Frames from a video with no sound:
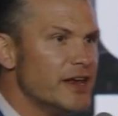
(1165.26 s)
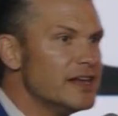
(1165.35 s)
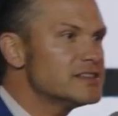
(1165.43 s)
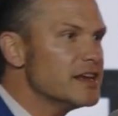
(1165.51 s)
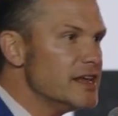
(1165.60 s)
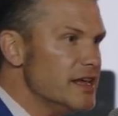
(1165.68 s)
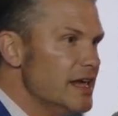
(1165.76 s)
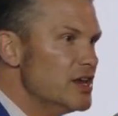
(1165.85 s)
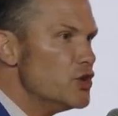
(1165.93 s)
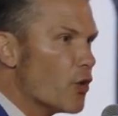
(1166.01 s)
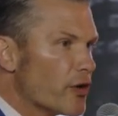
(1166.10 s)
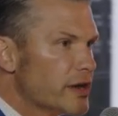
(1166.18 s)
it isn't in
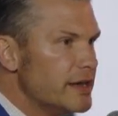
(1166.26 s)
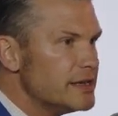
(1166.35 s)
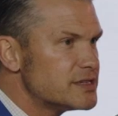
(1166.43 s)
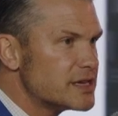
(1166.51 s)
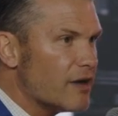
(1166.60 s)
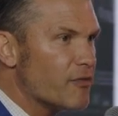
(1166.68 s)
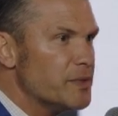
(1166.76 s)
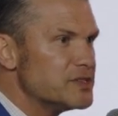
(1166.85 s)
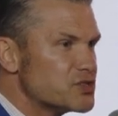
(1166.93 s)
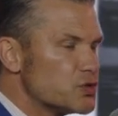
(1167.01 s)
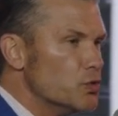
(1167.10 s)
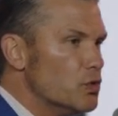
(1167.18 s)
your kid's government
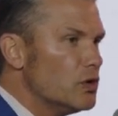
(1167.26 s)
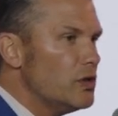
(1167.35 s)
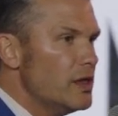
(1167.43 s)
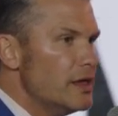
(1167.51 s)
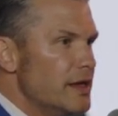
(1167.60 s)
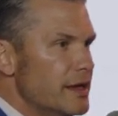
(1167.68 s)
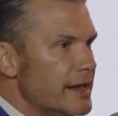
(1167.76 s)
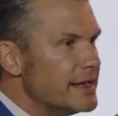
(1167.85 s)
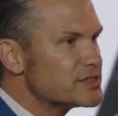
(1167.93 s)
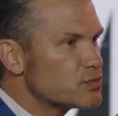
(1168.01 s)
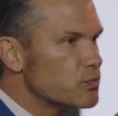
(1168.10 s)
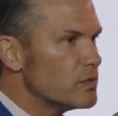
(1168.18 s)
school,
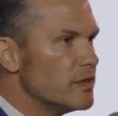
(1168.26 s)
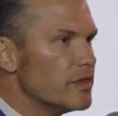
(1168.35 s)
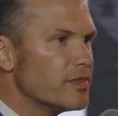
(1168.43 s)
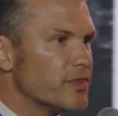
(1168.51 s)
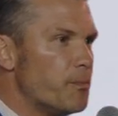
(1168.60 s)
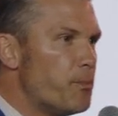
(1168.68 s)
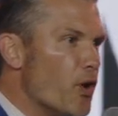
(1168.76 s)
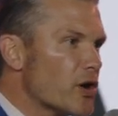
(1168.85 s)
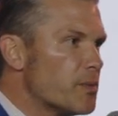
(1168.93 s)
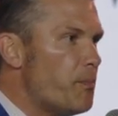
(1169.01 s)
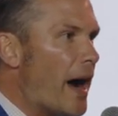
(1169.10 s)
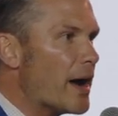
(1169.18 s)
it's the
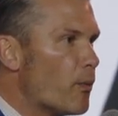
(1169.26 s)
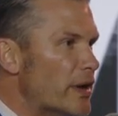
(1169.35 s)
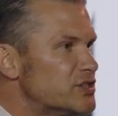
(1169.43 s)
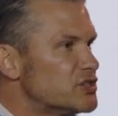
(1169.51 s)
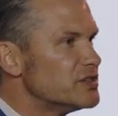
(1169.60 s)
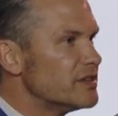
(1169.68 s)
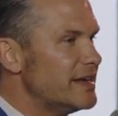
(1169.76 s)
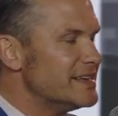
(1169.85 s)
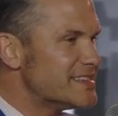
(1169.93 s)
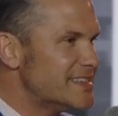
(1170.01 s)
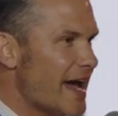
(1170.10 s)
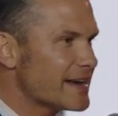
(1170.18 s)
book by which
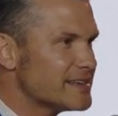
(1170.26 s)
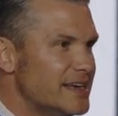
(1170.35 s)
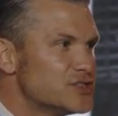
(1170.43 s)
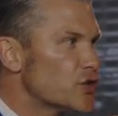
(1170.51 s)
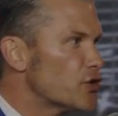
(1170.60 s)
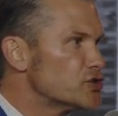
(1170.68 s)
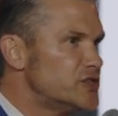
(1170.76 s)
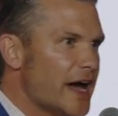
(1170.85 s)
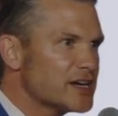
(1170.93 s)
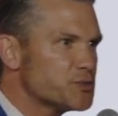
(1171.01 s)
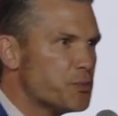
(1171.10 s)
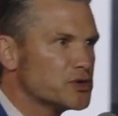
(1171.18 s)
his, tech, his or her
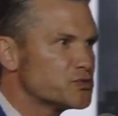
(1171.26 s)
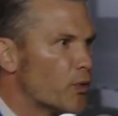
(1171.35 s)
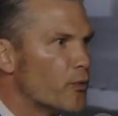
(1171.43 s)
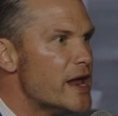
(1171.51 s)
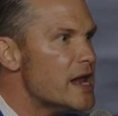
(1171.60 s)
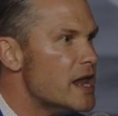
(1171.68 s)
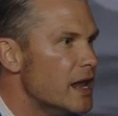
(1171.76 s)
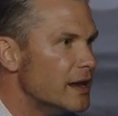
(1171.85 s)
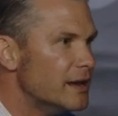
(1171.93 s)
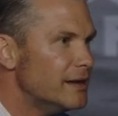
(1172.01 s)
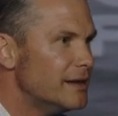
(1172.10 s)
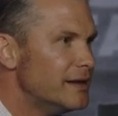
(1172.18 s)
textbooks were written.
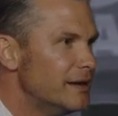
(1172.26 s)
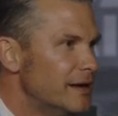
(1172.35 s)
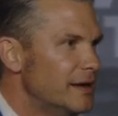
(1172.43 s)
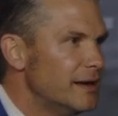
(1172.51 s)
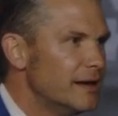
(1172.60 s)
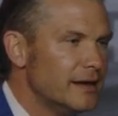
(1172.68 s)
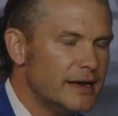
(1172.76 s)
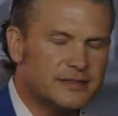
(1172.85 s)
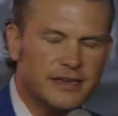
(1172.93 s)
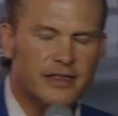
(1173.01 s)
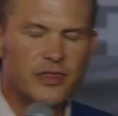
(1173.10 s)
It's in